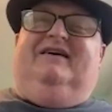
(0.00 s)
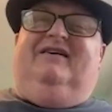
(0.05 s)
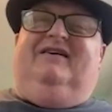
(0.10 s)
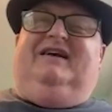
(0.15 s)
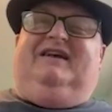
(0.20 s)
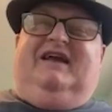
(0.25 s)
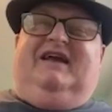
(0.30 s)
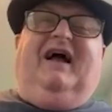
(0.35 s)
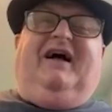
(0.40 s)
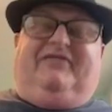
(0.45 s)

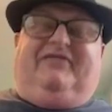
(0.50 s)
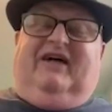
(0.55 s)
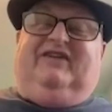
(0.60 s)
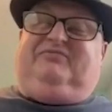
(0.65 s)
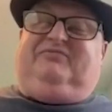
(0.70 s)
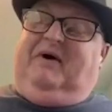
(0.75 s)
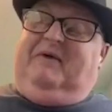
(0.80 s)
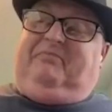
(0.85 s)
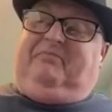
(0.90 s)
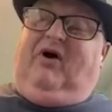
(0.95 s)
They're like, yeah,
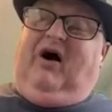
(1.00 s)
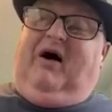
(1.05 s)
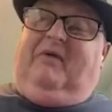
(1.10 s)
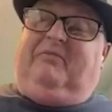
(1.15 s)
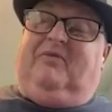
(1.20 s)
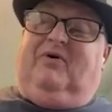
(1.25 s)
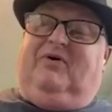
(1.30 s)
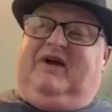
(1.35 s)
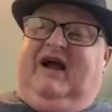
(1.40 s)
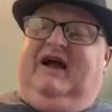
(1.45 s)
that's my
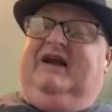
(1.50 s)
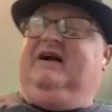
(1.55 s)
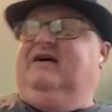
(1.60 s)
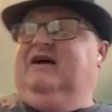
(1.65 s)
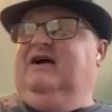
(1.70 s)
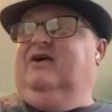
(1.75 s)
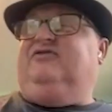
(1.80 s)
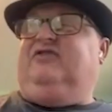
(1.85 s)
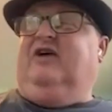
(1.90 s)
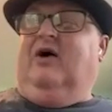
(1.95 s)
problem. Okay,
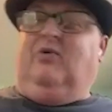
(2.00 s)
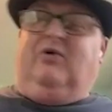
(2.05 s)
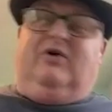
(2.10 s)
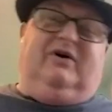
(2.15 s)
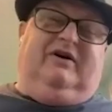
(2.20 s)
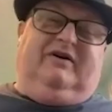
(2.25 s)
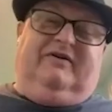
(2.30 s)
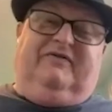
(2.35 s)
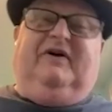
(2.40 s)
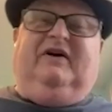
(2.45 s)
now here's how
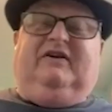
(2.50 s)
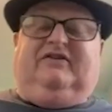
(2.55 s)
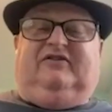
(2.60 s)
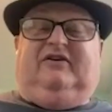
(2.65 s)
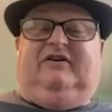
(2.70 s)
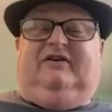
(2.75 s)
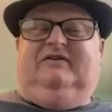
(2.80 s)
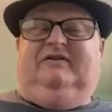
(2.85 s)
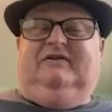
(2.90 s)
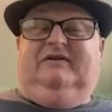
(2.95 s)
we're going to
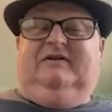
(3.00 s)
fix it.